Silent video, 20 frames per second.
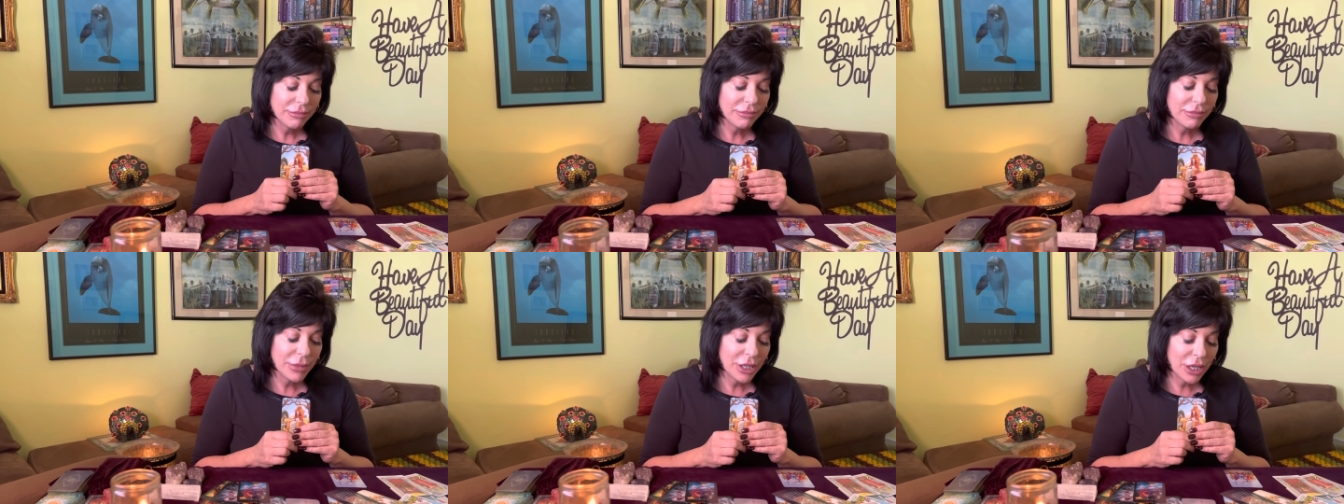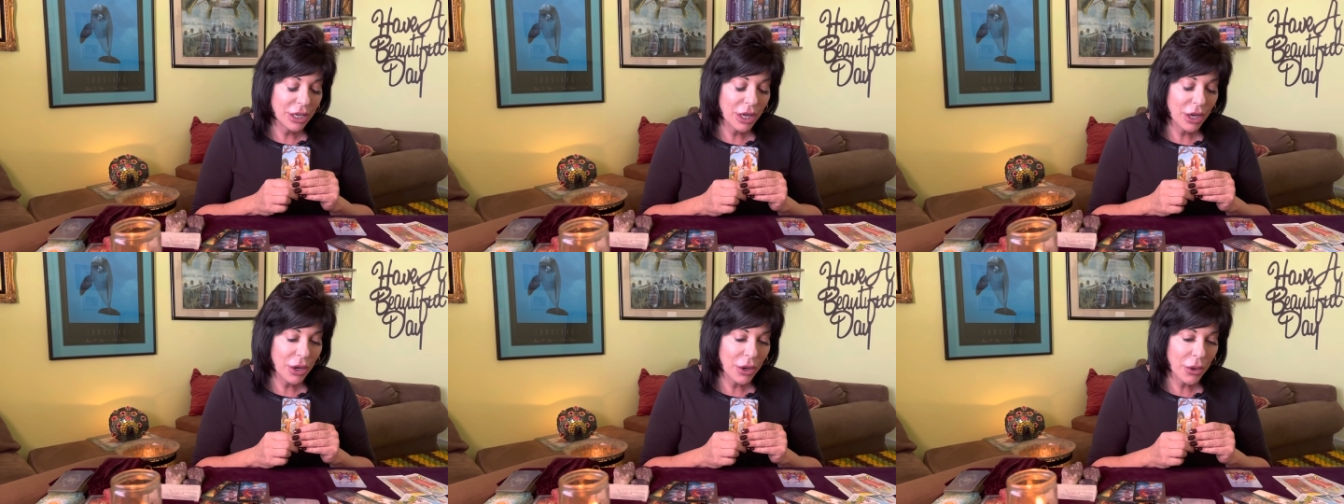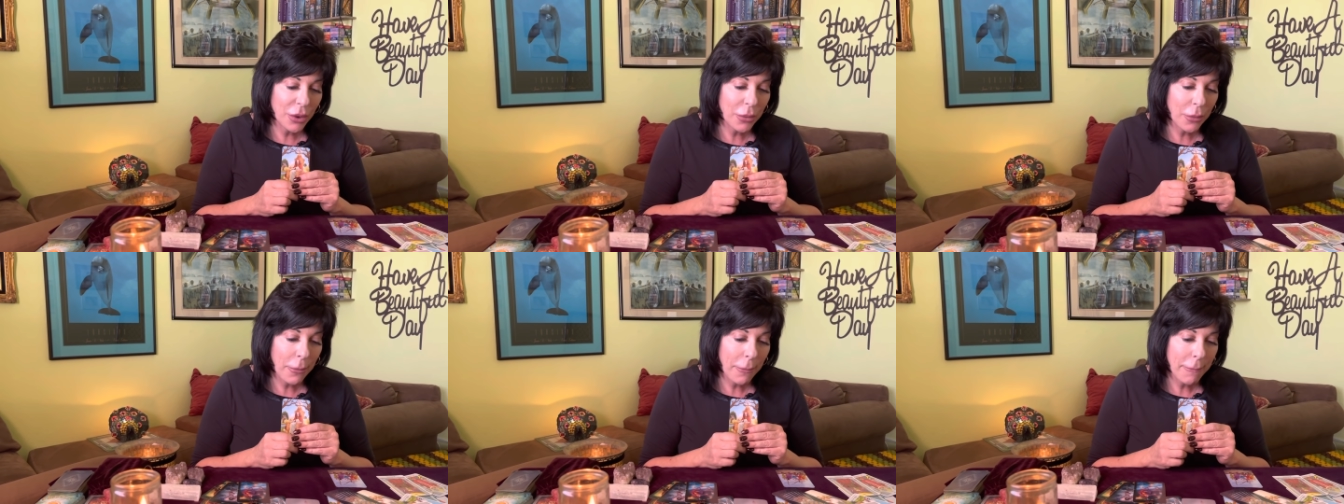You
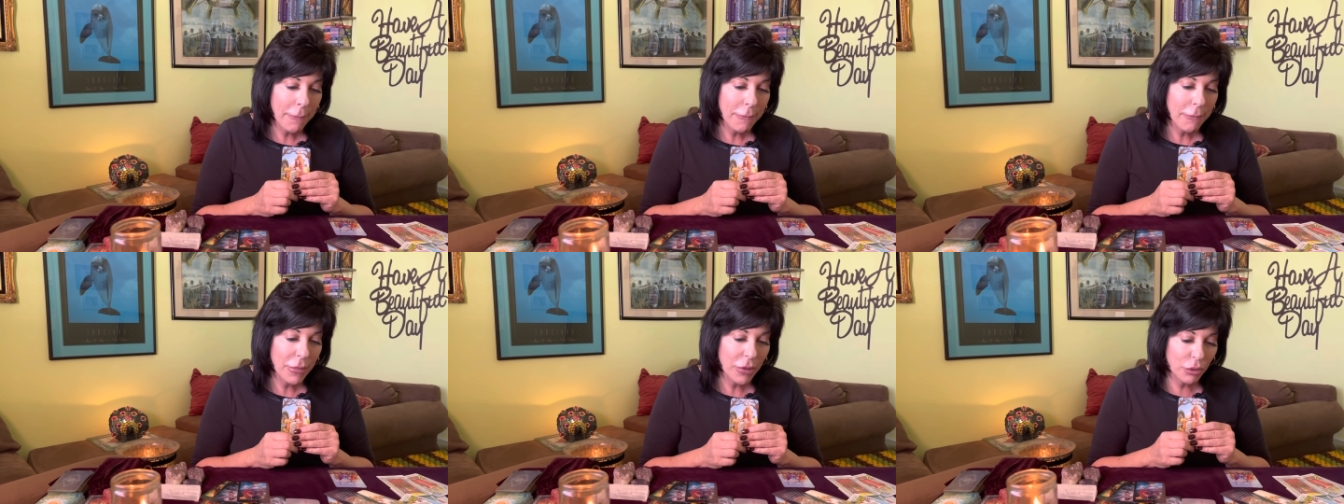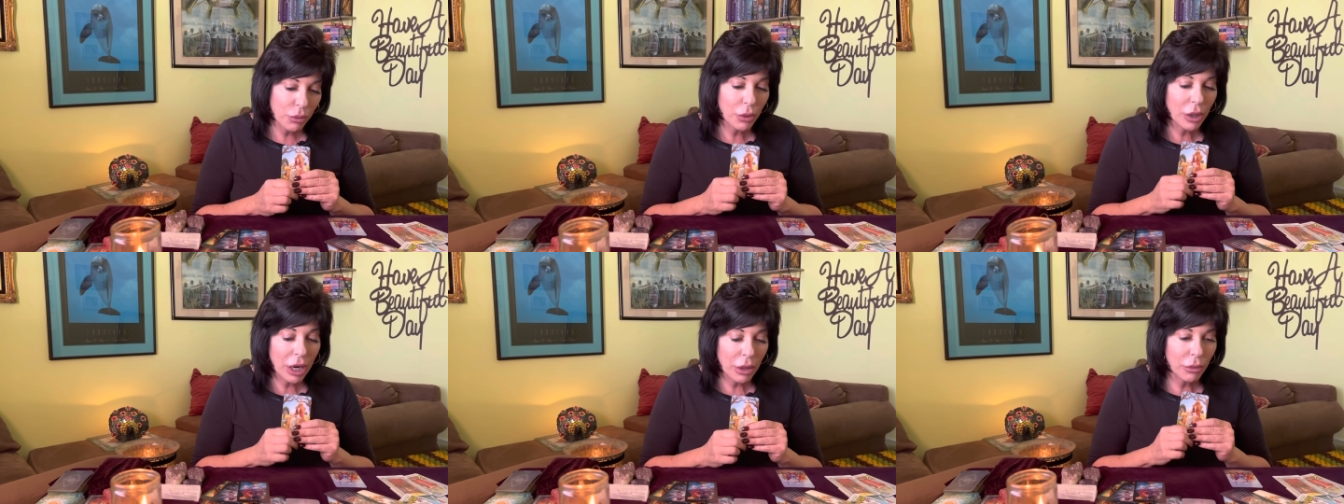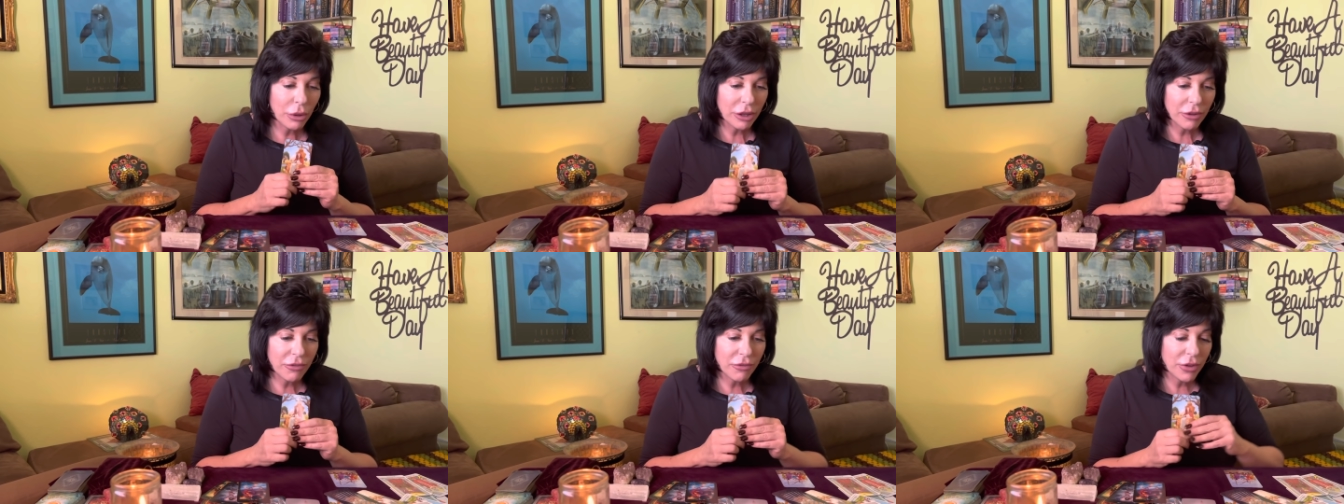know, it's what I
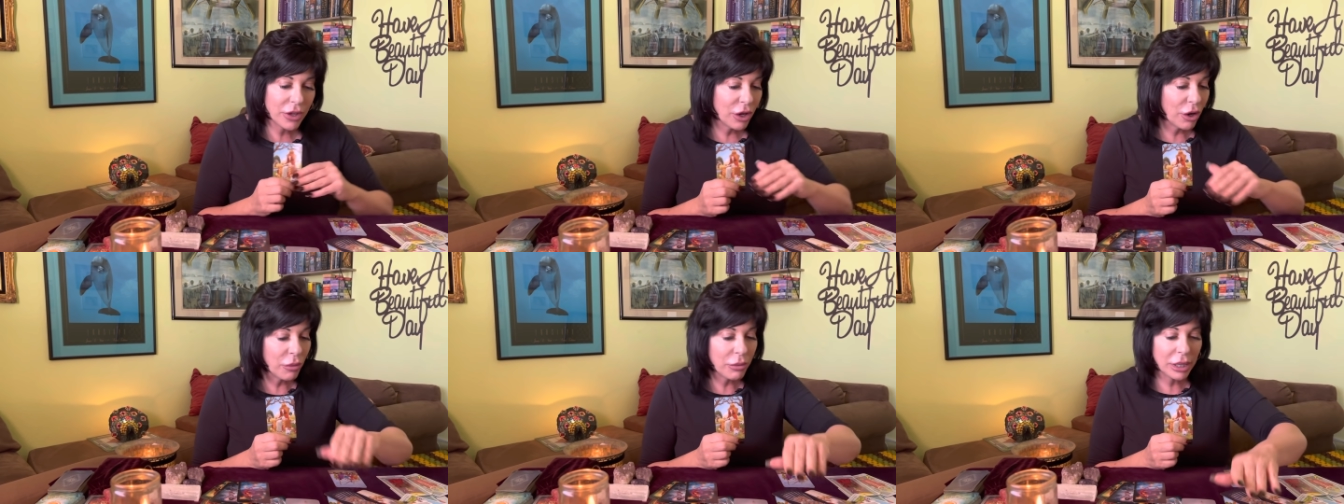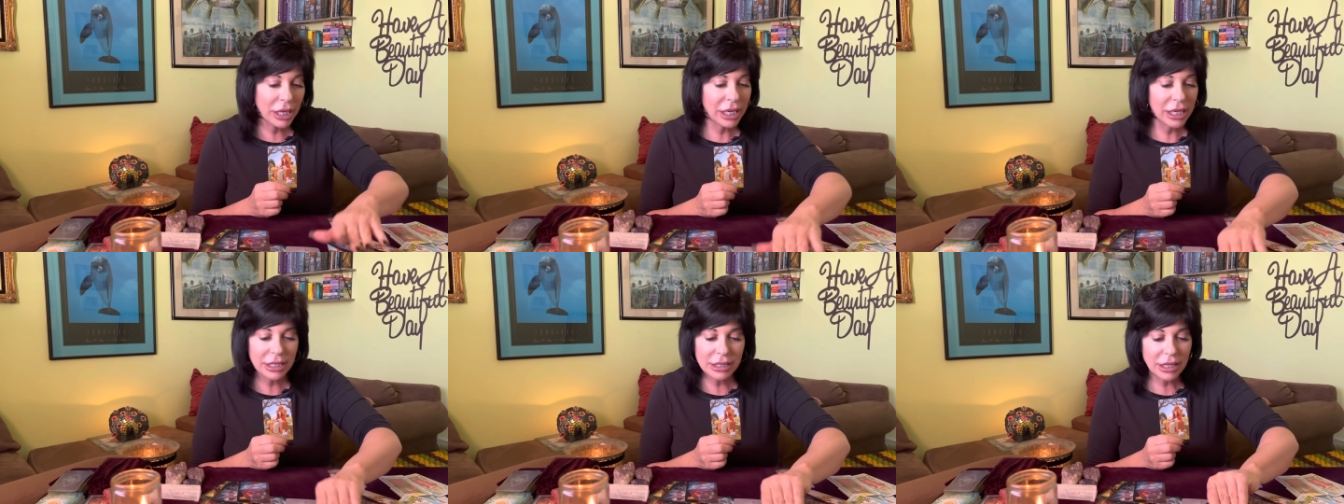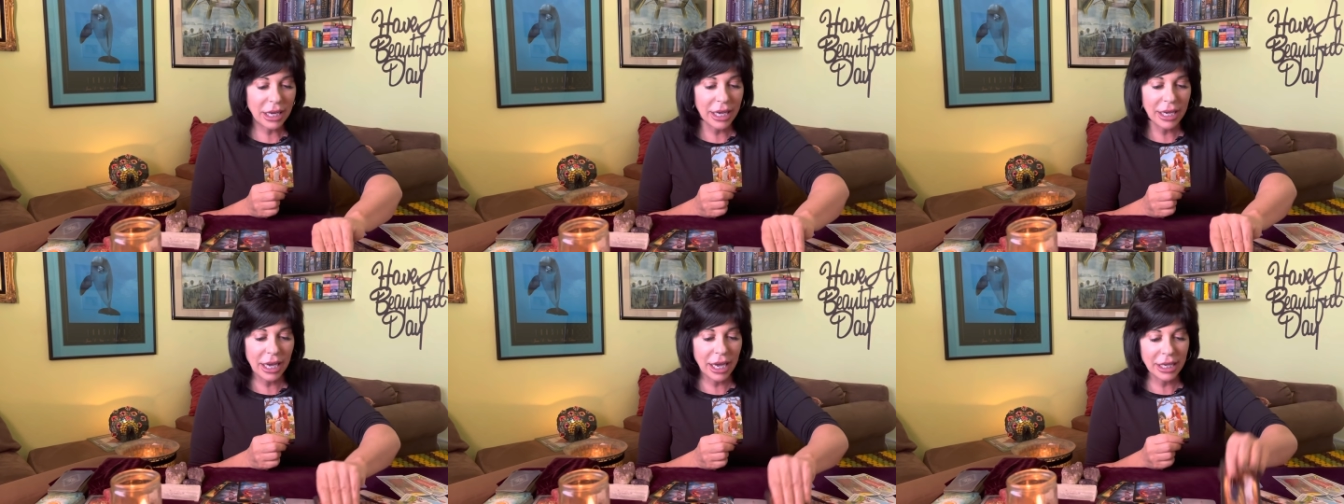really feel because
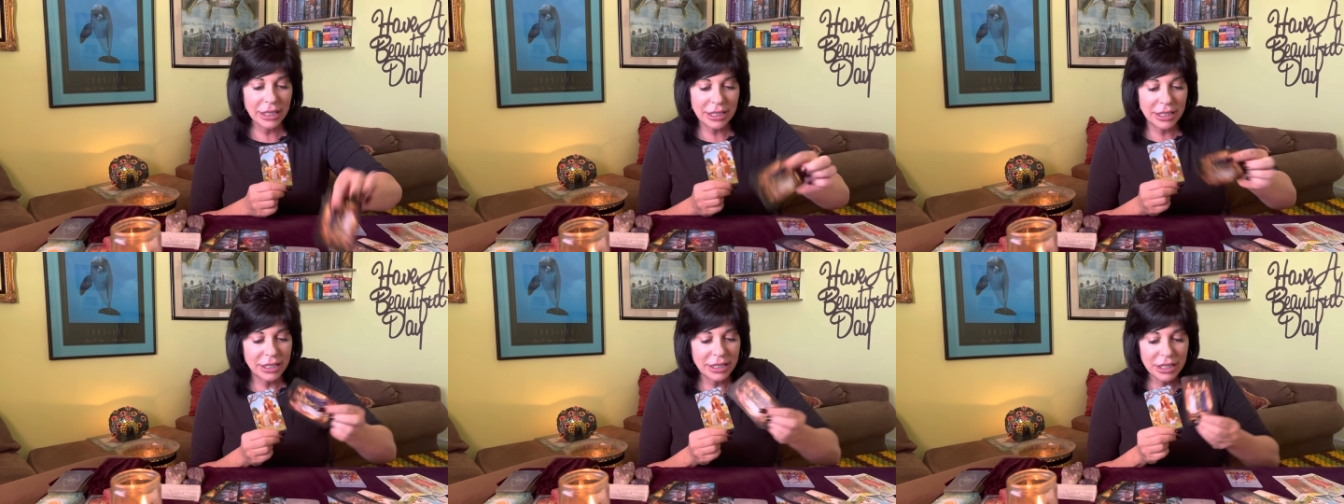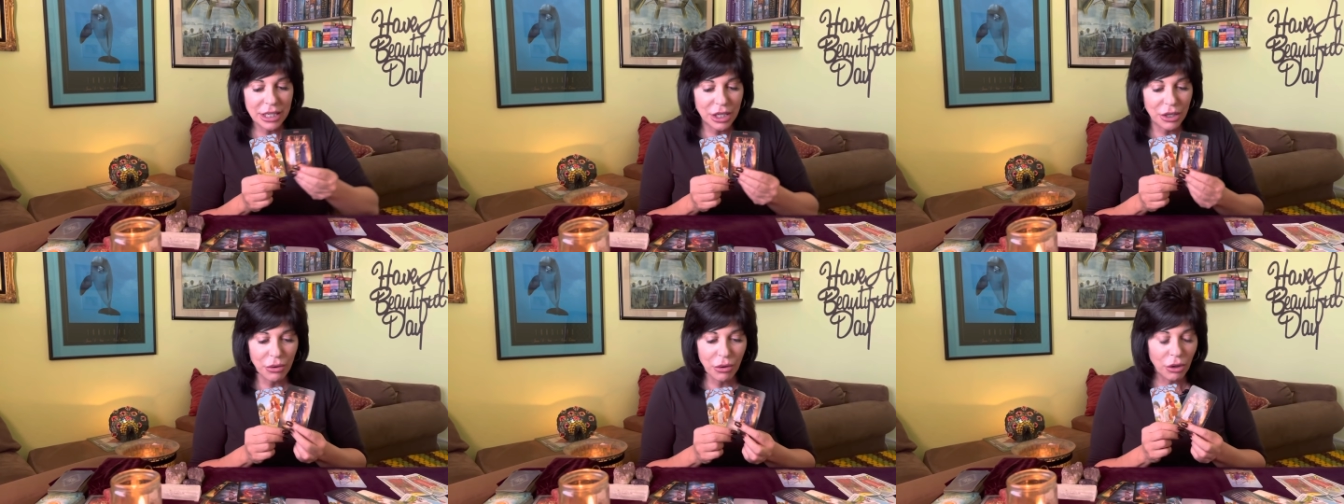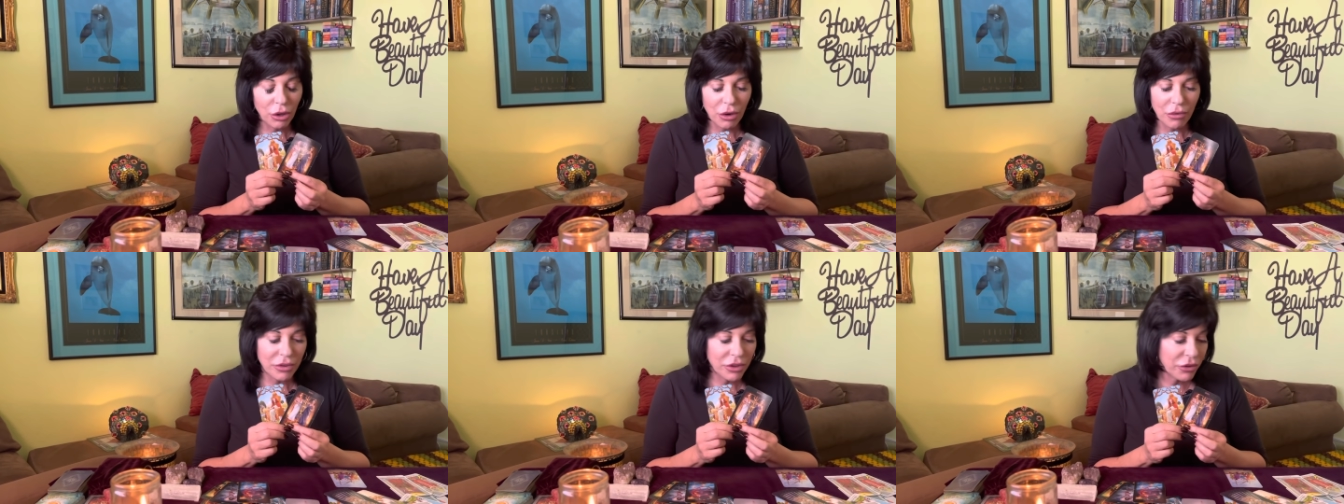I, I just see you
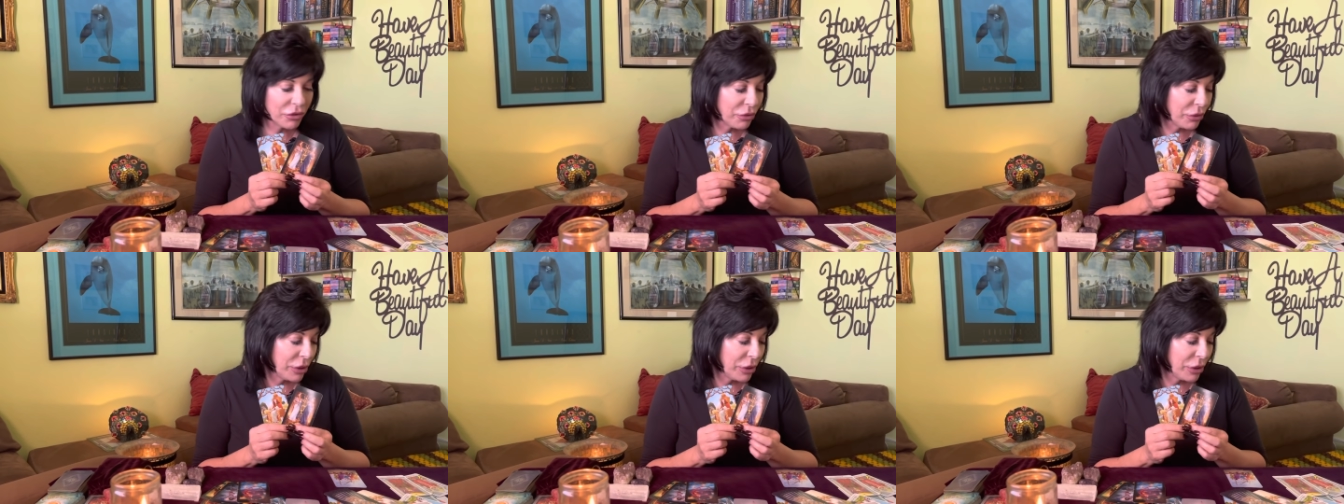all over this